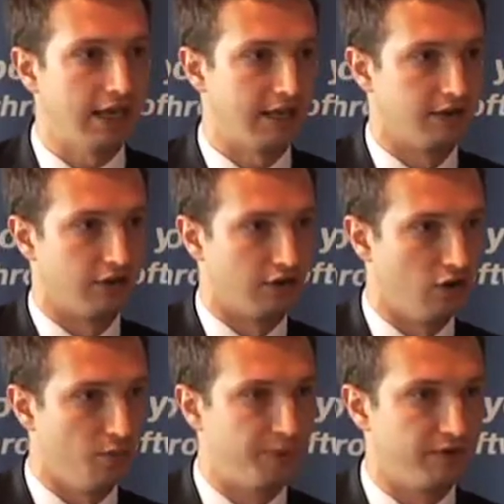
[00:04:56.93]
and are
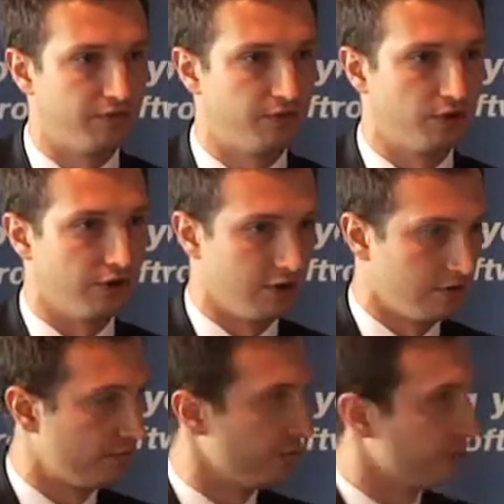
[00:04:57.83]
open for
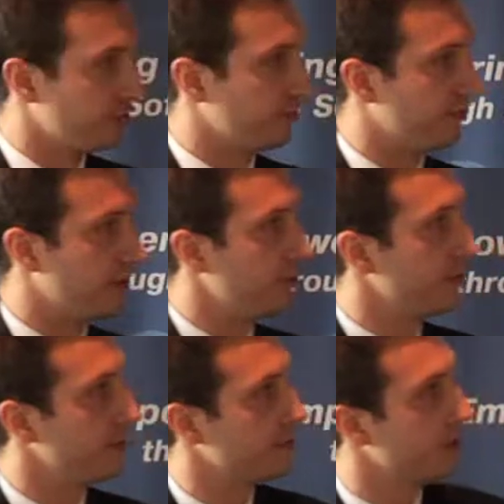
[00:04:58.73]
uh, further
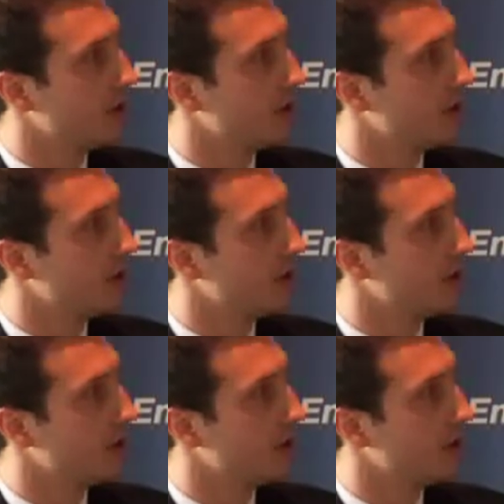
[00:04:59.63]
development